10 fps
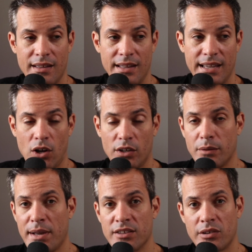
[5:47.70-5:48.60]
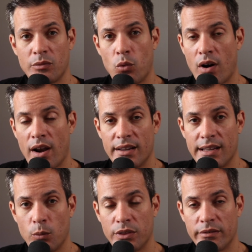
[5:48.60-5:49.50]
It all depends on where I get
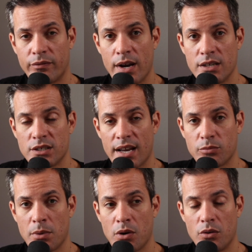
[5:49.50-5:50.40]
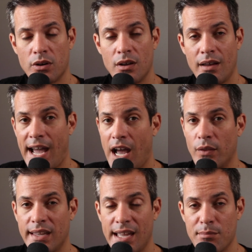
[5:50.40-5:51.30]
with the franchise mode, how the
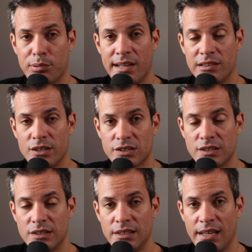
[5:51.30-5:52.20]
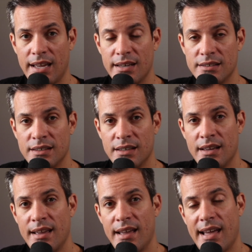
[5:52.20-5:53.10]
gameplay looks in the end.
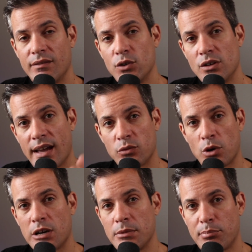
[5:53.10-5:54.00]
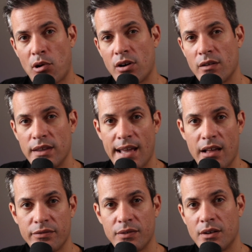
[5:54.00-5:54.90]
And if you guys want to be part of the
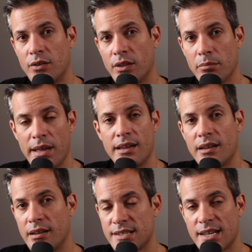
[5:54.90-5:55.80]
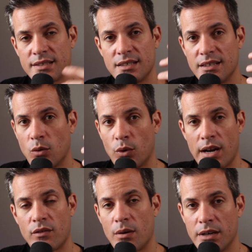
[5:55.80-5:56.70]
alpha or the beta testing or
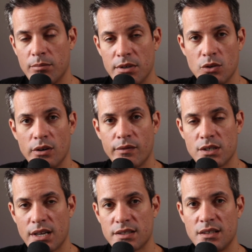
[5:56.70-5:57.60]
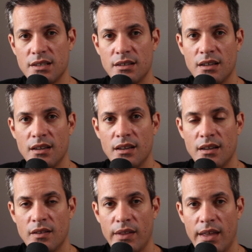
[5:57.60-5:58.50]
whatever I'm going to be doing for testing,
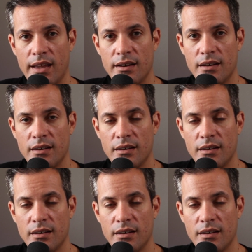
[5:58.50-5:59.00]
then